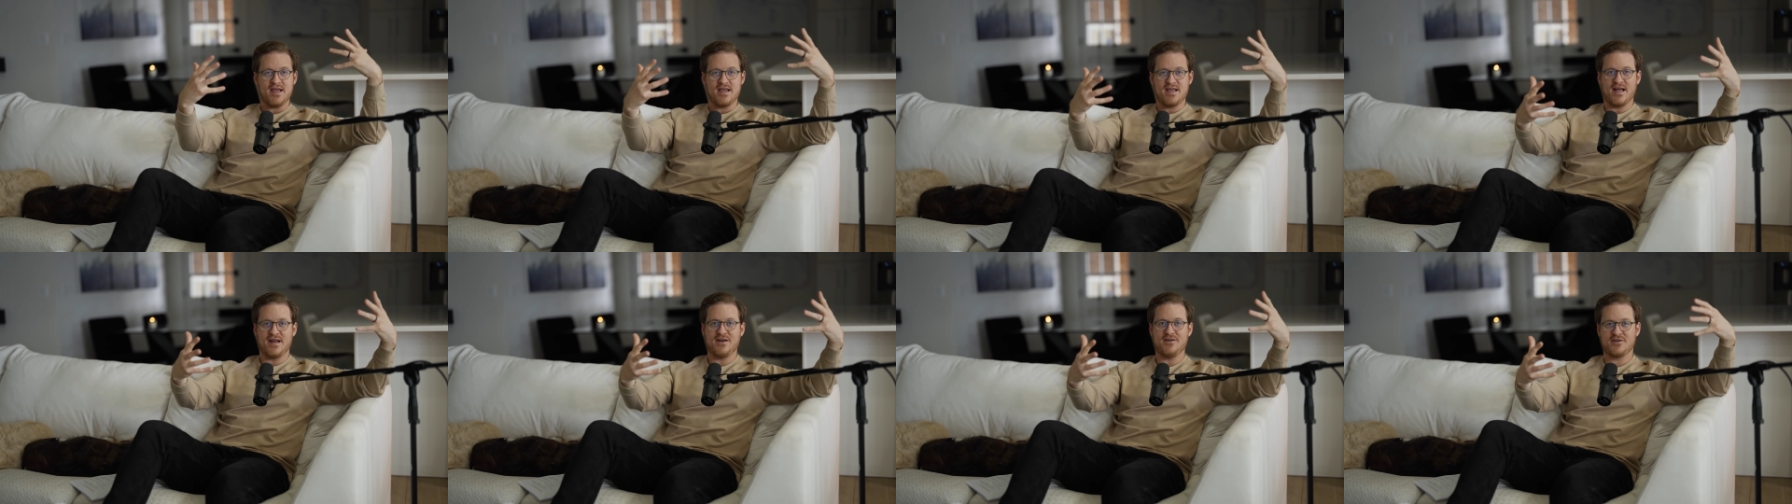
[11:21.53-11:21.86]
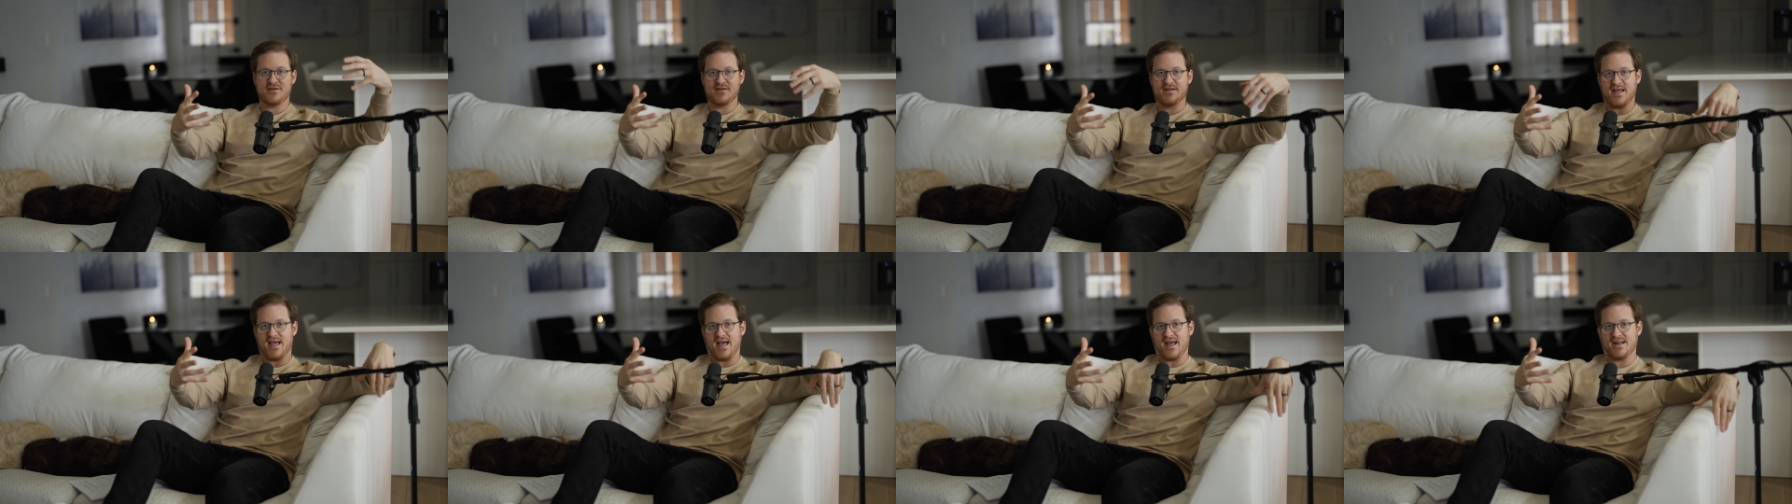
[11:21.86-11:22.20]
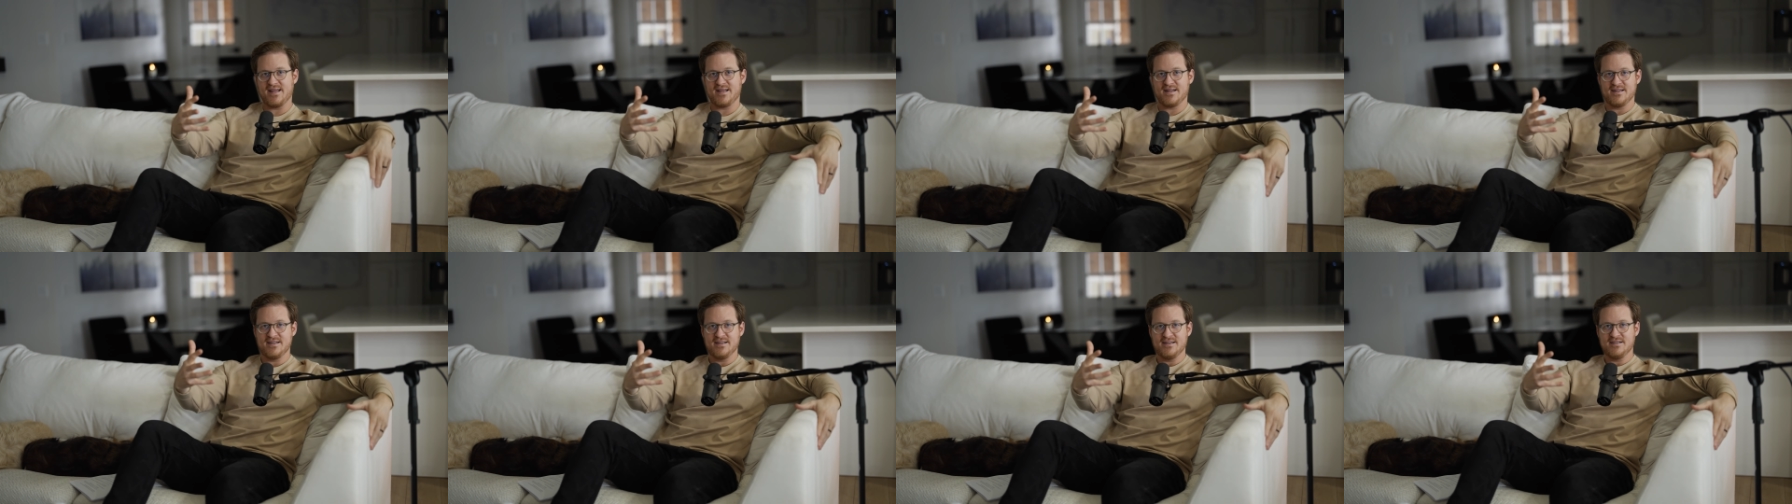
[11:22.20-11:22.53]
and you can
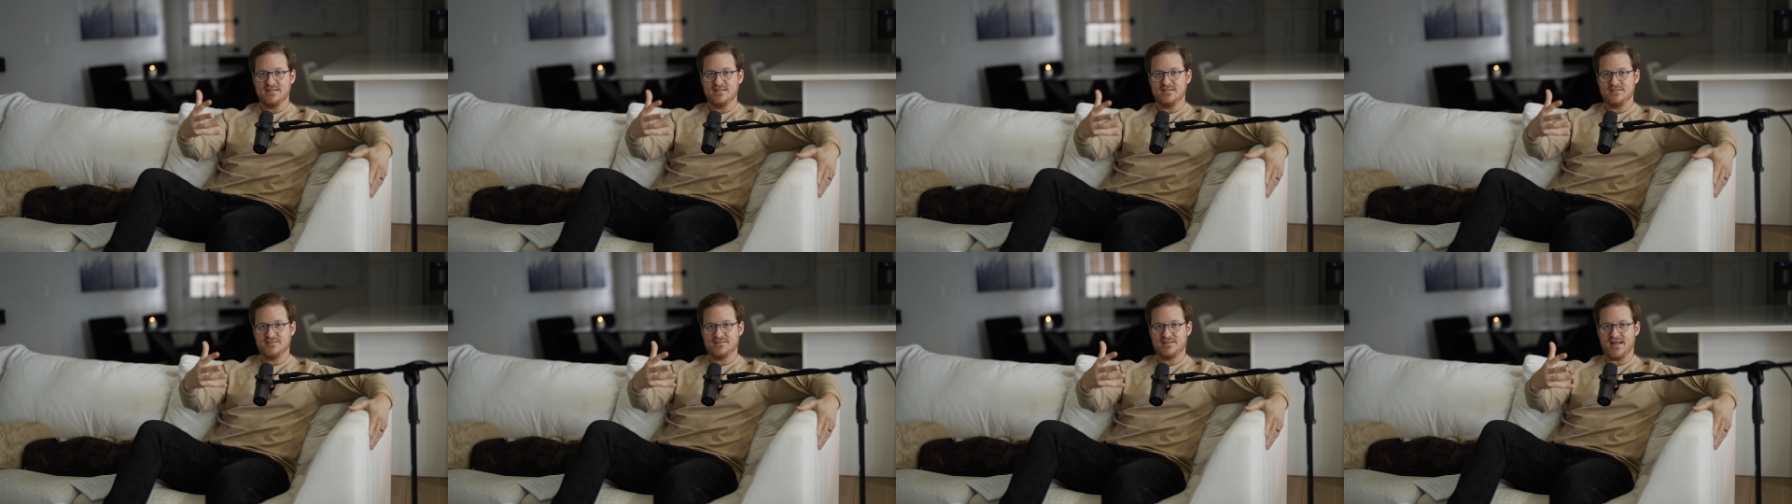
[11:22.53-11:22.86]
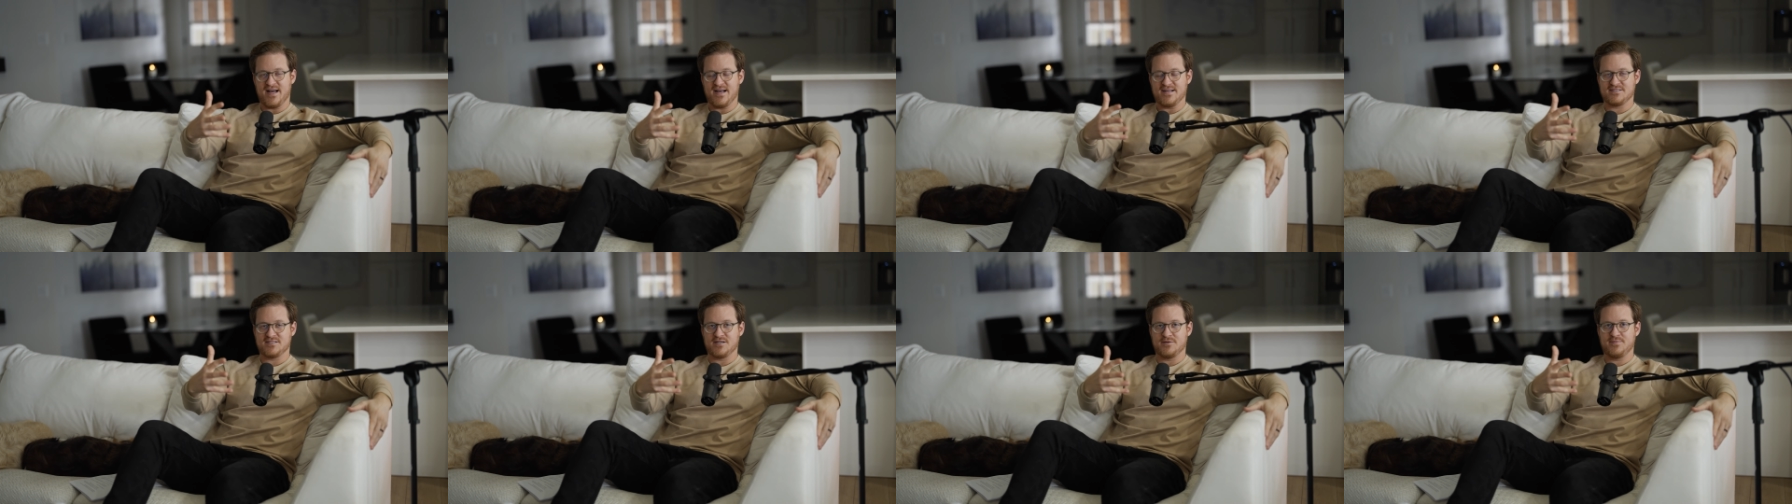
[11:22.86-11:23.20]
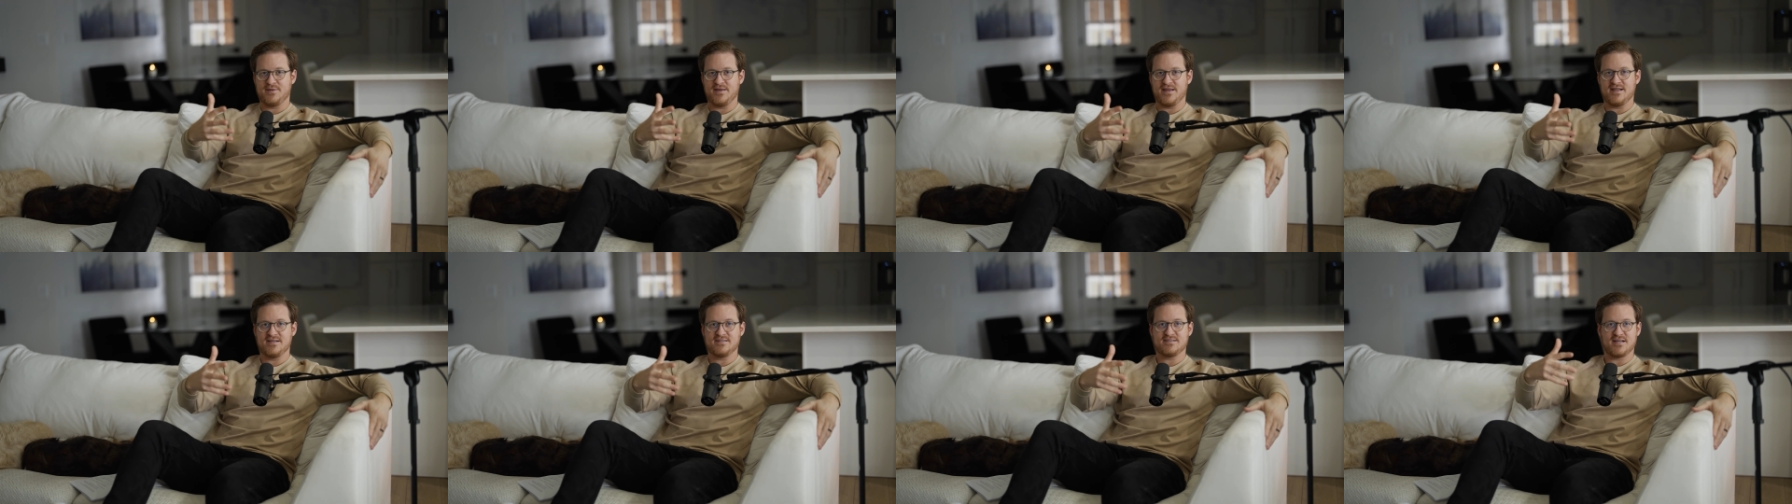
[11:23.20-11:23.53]
edit the
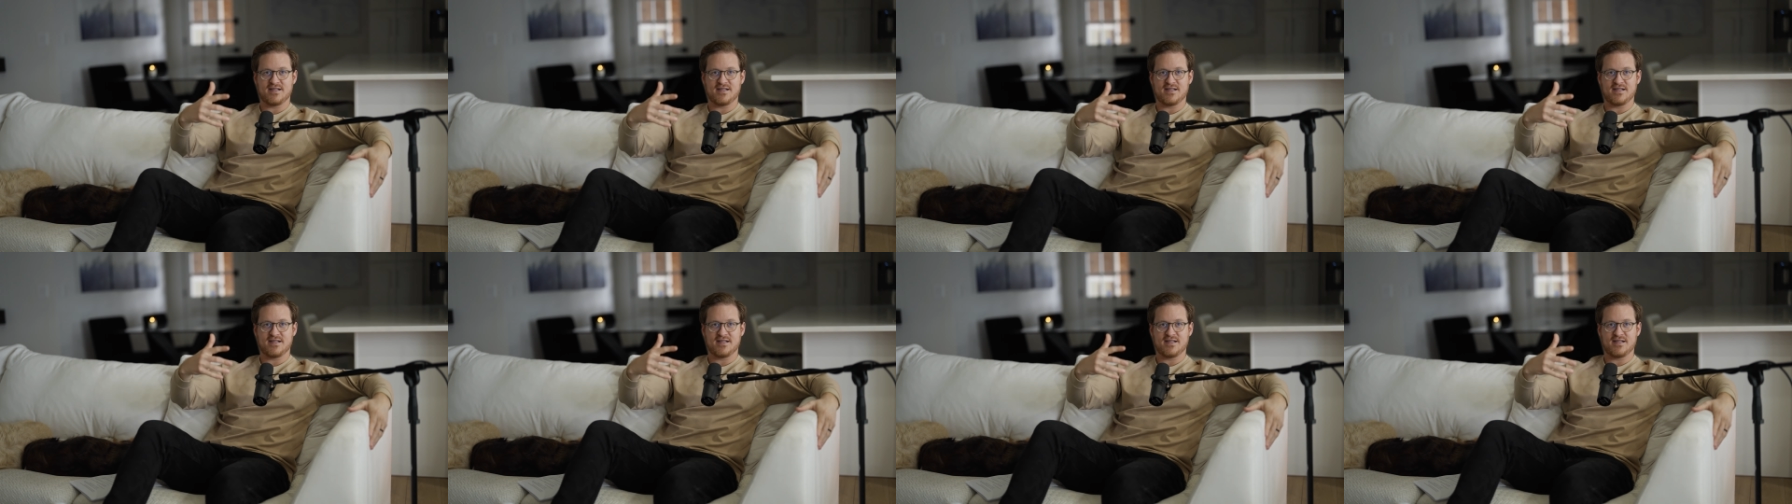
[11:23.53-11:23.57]
SOPs